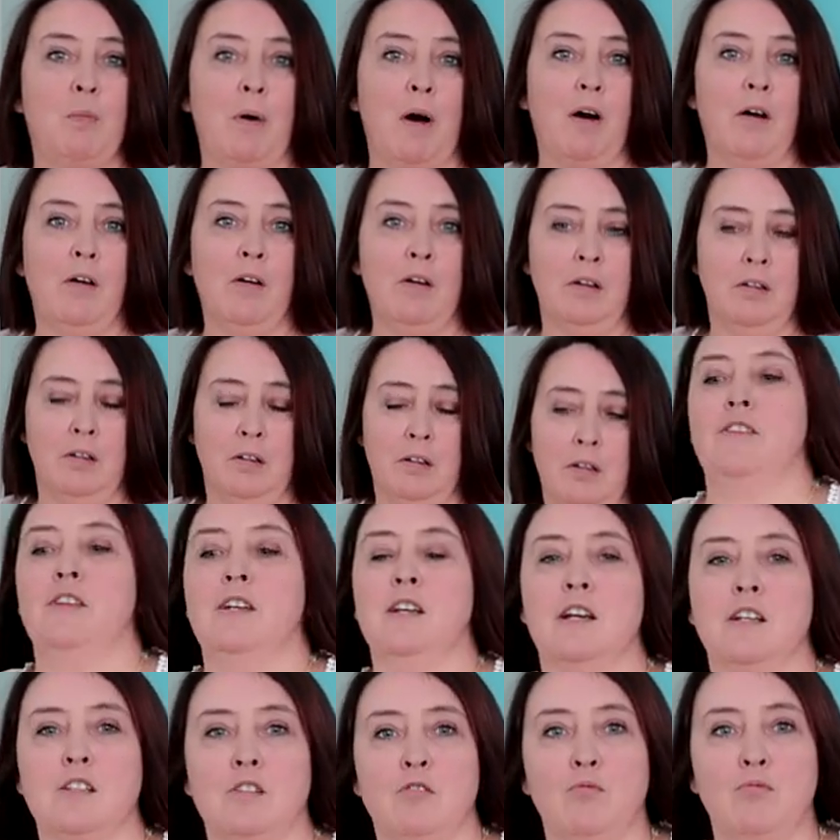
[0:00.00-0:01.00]
bar. I
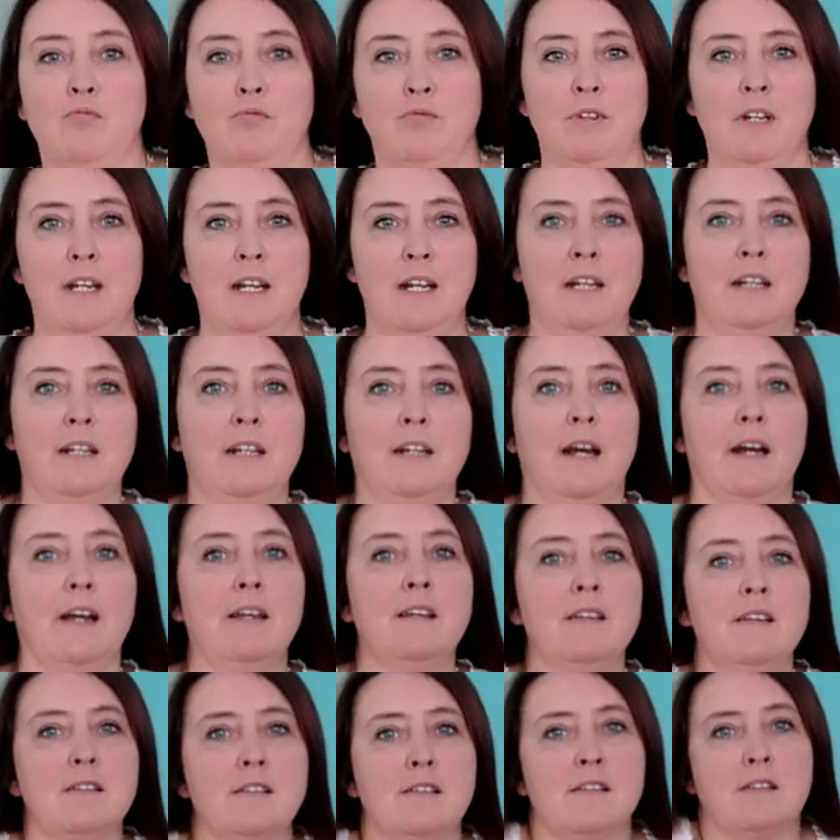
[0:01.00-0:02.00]
think that's really
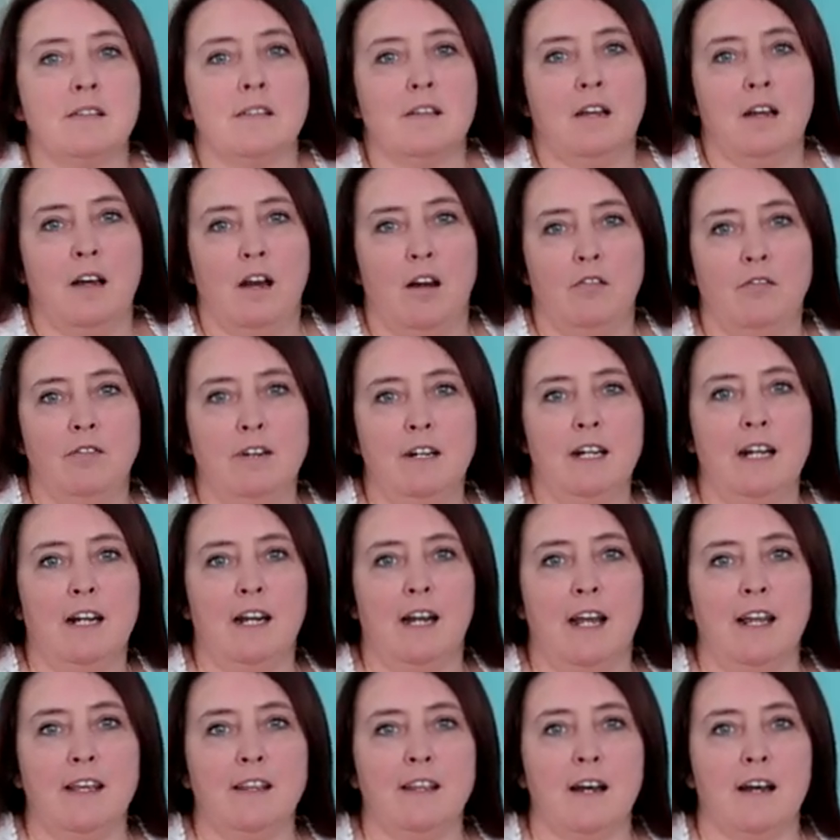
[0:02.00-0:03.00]
nice. I really
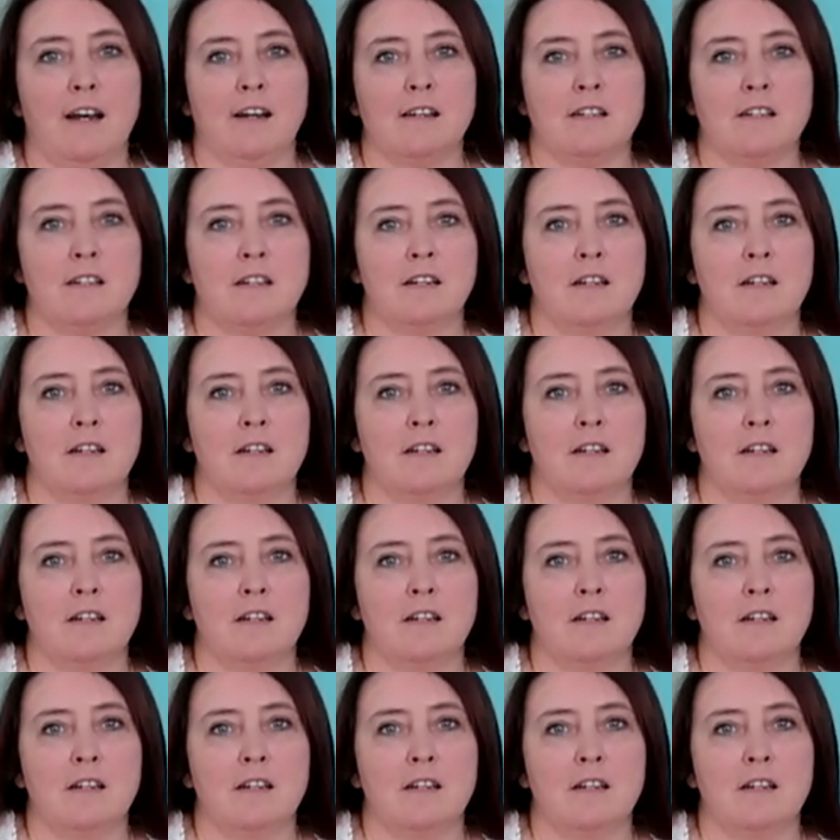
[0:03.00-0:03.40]
like that.